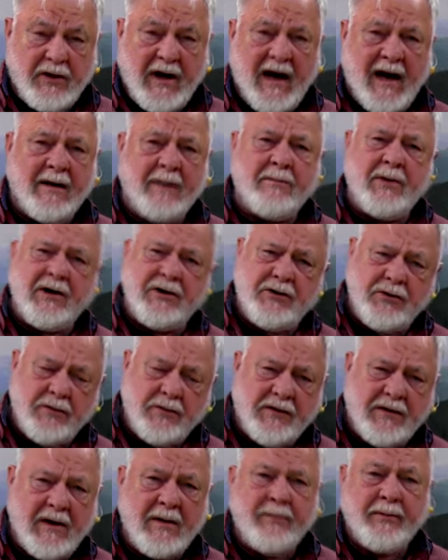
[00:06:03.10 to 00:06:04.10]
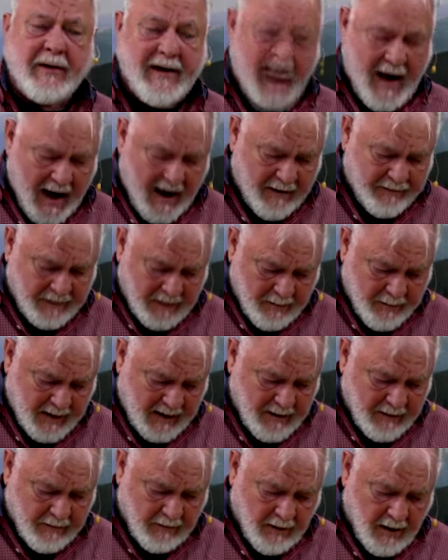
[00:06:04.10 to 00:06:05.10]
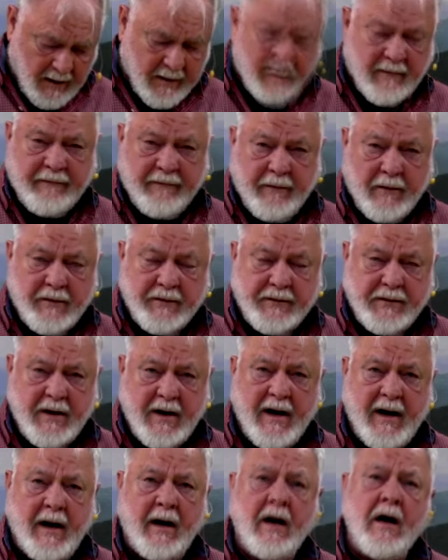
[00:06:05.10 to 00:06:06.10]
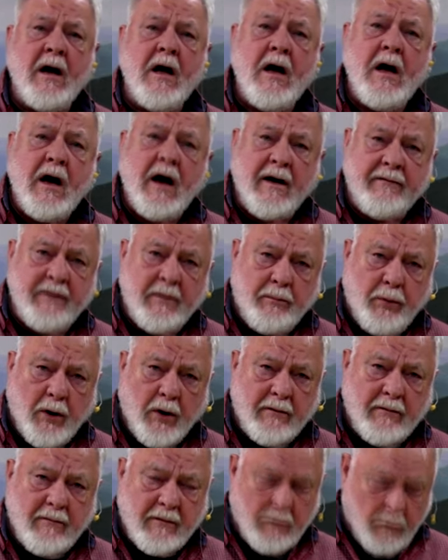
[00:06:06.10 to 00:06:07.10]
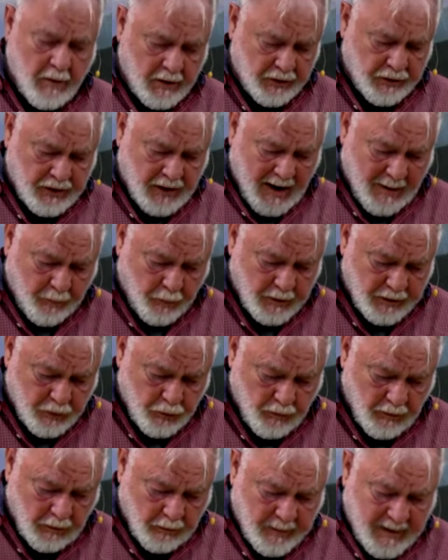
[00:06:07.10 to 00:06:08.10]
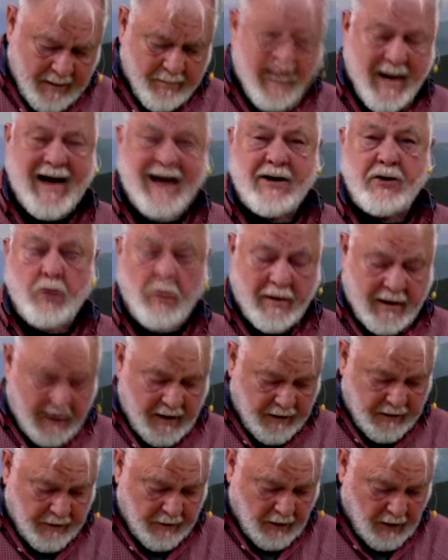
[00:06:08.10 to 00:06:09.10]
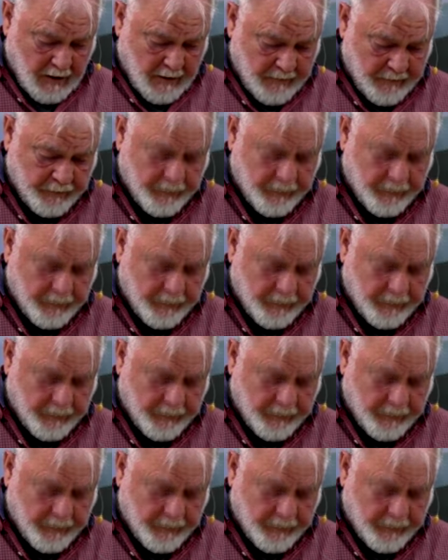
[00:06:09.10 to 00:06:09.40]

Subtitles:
can, but you simply have to be there on the first day of the portrait workshop, which will be May 23rd.